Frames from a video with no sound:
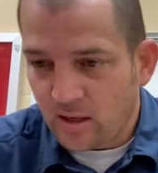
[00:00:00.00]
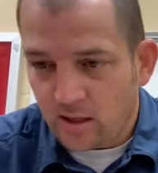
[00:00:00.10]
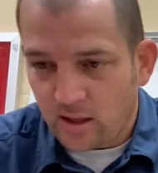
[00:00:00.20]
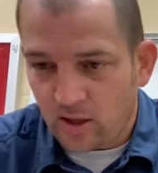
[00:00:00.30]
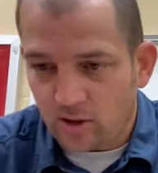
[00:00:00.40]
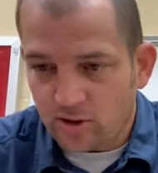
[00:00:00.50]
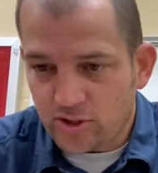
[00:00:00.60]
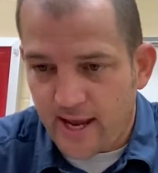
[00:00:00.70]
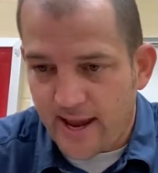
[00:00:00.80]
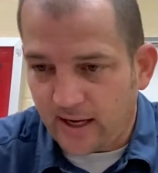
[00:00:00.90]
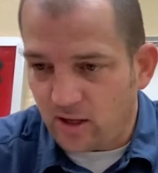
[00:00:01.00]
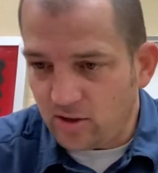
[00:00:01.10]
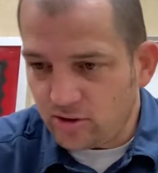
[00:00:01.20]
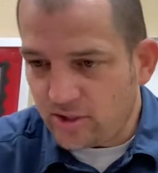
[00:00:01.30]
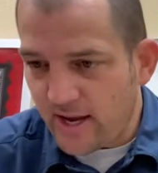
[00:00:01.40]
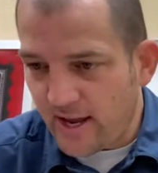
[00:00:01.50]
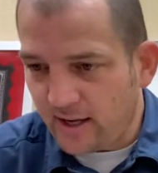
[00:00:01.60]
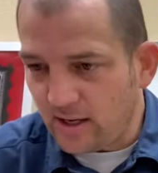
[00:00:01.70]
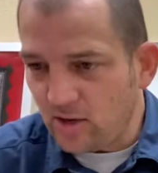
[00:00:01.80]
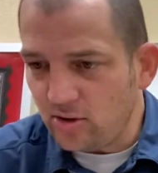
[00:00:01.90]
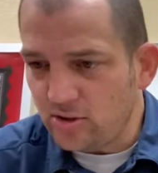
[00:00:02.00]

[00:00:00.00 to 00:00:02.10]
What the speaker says: Get on your chat, get on your chat, get on your